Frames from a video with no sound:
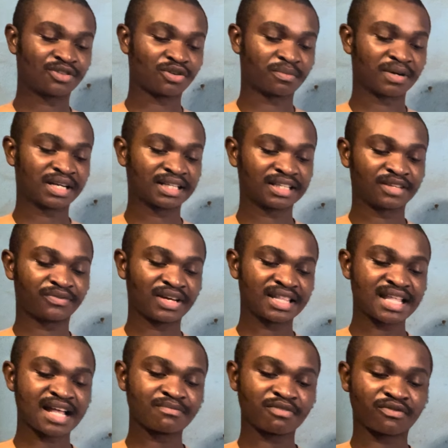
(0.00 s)
to bring the
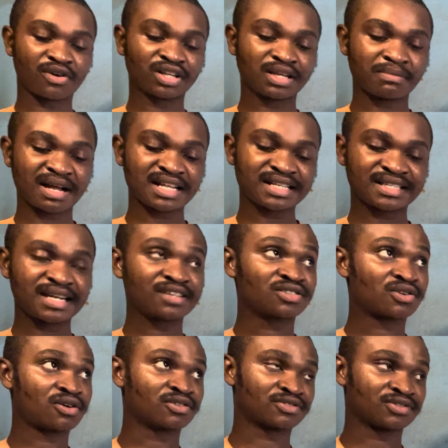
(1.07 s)
defendant before the magistrate's
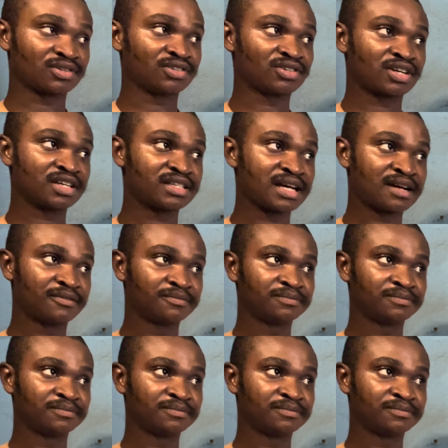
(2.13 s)
court to Ikeja,